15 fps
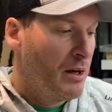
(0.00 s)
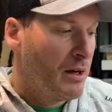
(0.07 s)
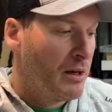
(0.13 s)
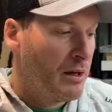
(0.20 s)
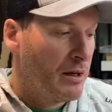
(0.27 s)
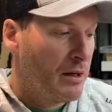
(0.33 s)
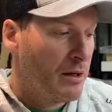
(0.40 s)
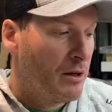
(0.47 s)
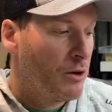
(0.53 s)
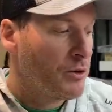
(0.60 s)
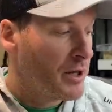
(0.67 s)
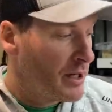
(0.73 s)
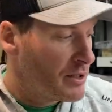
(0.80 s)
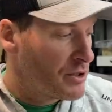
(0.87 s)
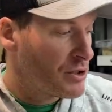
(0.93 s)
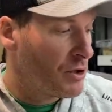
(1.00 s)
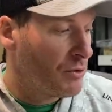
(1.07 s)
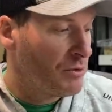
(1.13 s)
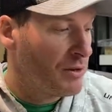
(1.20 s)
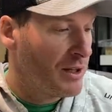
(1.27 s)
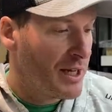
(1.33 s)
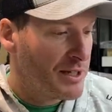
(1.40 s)
Okay,
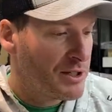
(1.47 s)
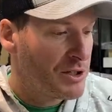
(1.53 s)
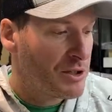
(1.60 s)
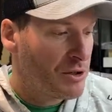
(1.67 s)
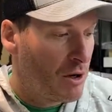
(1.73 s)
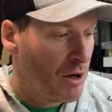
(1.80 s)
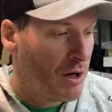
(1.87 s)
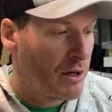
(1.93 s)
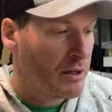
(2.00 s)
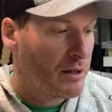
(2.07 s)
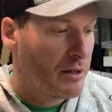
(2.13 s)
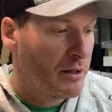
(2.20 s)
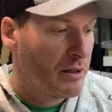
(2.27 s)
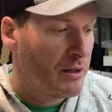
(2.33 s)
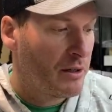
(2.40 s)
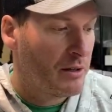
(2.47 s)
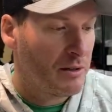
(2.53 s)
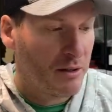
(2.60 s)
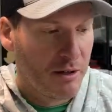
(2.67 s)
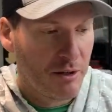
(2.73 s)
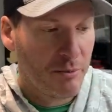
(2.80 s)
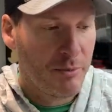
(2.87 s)
so let's talk a
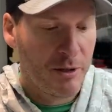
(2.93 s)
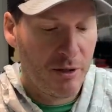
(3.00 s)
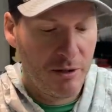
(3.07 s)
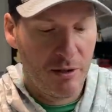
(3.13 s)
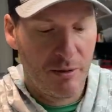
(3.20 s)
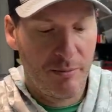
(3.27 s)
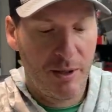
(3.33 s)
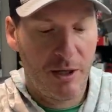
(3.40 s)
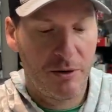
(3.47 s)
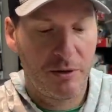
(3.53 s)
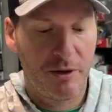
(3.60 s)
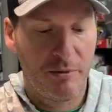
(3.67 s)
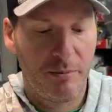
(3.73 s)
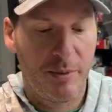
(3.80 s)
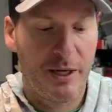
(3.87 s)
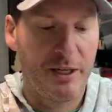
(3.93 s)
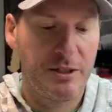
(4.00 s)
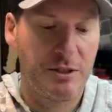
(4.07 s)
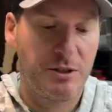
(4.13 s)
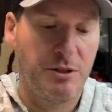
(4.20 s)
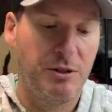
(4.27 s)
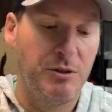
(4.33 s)
little bit about the
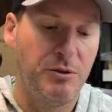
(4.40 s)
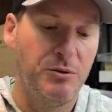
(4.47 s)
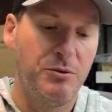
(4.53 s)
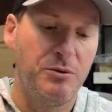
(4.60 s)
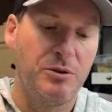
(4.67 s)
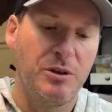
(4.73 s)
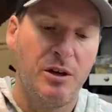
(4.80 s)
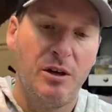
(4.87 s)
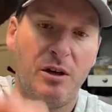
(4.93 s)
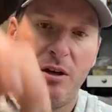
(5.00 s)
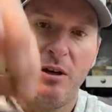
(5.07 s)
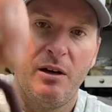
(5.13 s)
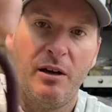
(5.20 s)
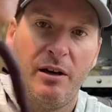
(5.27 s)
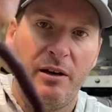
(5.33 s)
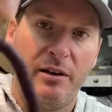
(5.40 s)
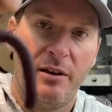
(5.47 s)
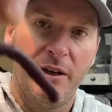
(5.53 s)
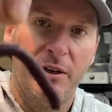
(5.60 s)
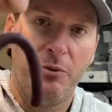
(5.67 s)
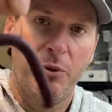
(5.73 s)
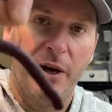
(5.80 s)
baits to use on
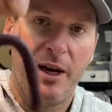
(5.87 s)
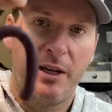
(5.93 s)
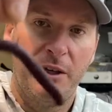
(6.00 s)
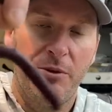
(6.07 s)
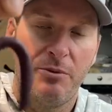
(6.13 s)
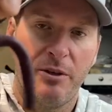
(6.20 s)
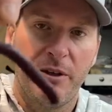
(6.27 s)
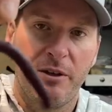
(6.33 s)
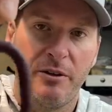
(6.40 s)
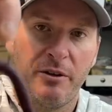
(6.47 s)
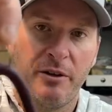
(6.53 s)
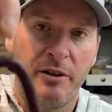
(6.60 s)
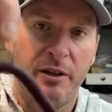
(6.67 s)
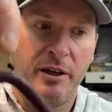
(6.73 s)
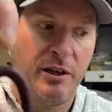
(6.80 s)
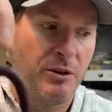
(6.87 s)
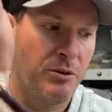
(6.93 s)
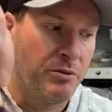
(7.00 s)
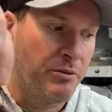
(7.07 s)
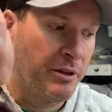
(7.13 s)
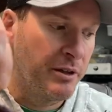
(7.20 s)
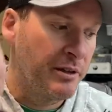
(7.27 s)
a WACKY rig or a
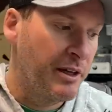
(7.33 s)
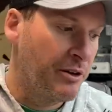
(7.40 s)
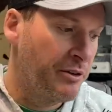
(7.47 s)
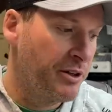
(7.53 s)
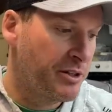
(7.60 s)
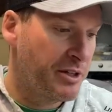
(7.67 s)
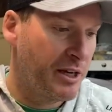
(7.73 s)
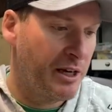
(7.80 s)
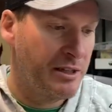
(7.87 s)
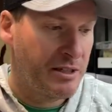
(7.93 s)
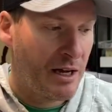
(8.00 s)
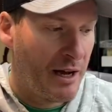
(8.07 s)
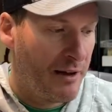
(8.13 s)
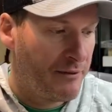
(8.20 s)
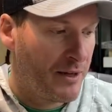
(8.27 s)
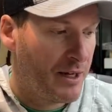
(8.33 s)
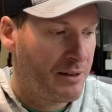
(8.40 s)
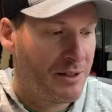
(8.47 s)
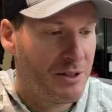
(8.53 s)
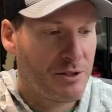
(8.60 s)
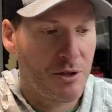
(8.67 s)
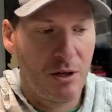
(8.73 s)
NACO rig. Now, in this case, I've
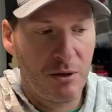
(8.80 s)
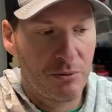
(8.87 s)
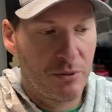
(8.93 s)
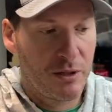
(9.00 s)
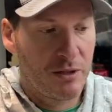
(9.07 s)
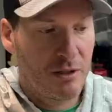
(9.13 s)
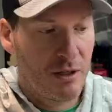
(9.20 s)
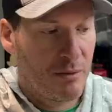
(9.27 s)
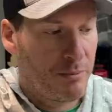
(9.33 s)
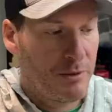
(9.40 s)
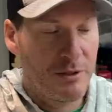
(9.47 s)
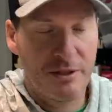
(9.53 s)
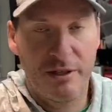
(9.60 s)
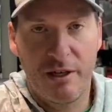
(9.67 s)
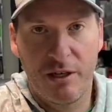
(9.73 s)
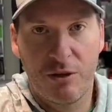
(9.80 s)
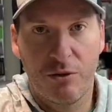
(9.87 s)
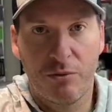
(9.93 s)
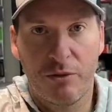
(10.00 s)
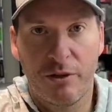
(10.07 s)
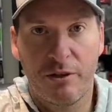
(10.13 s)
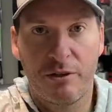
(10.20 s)
got these all rigged up as NACO
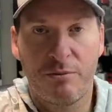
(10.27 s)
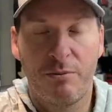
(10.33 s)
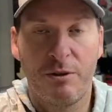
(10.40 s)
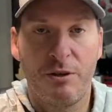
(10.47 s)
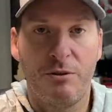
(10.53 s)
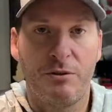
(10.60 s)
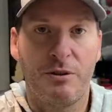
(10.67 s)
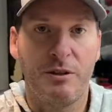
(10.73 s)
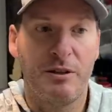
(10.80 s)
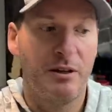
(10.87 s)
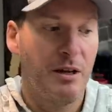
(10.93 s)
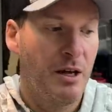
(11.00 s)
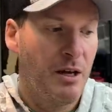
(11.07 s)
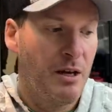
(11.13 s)
rigs, but you can